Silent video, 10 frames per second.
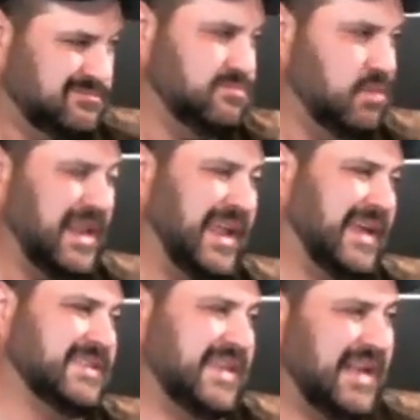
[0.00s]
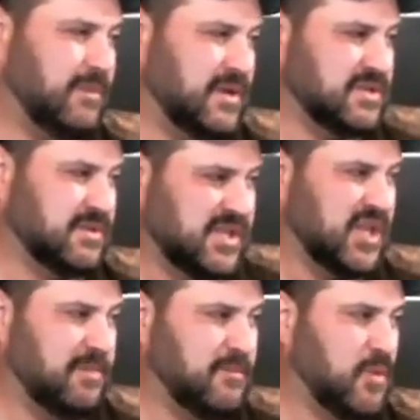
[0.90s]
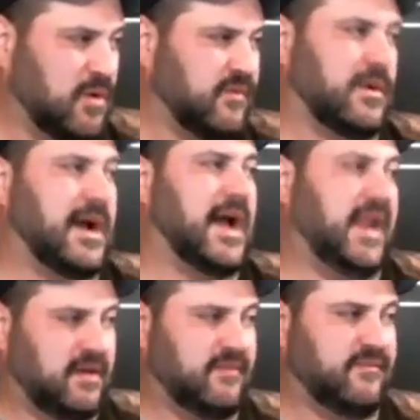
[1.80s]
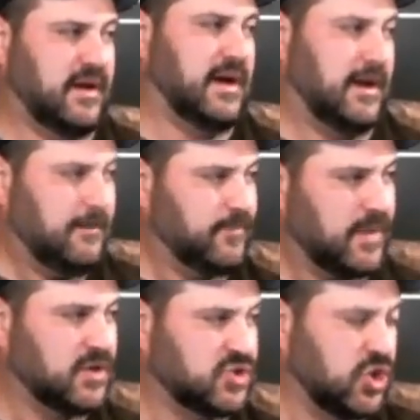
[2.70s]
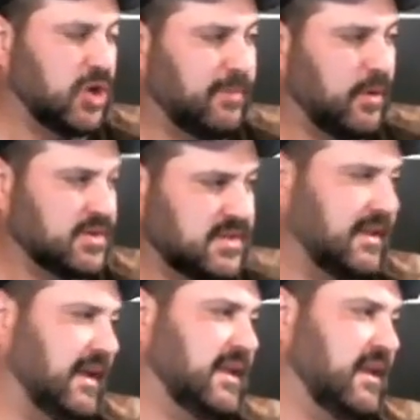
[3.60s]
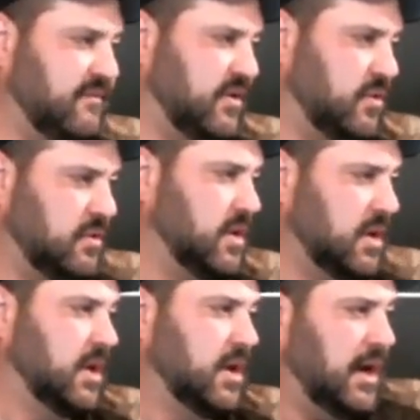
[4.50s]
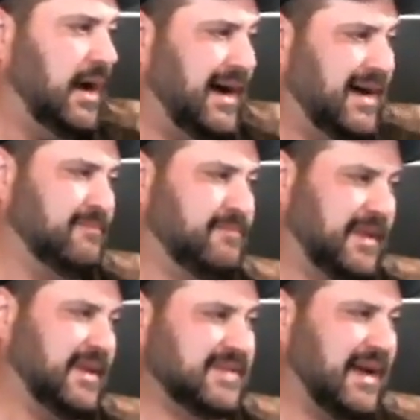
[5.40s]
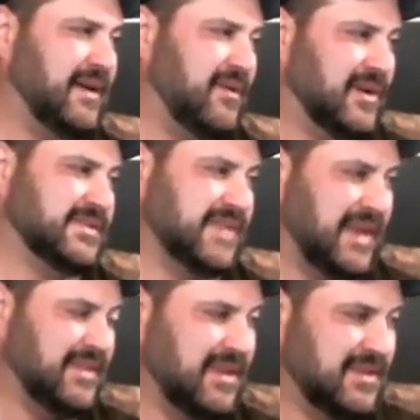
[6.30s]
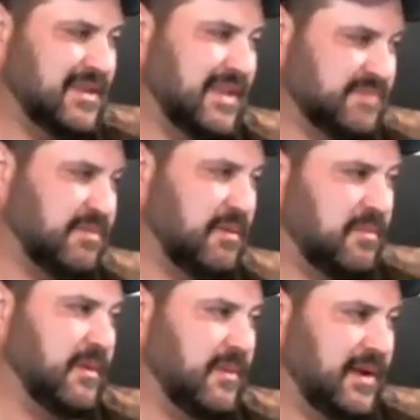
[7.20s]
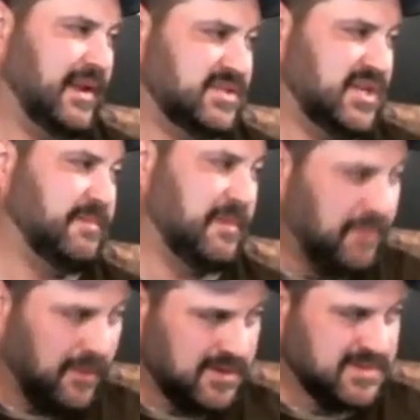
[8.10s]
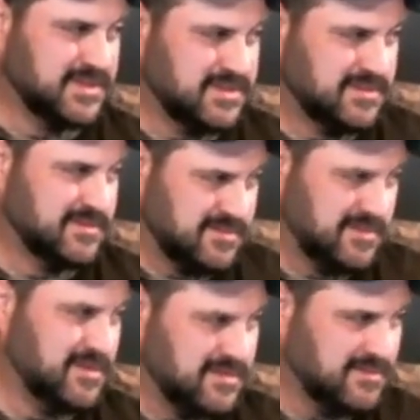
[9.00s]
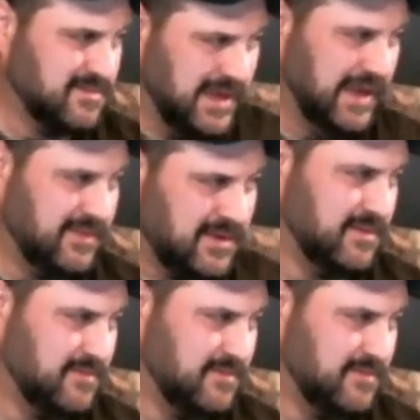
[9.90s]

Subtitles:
Like I said, I wish there was a little bit more variety of stir bars that they give you, because honestly, I think that that's probably one of the cheaper parts in the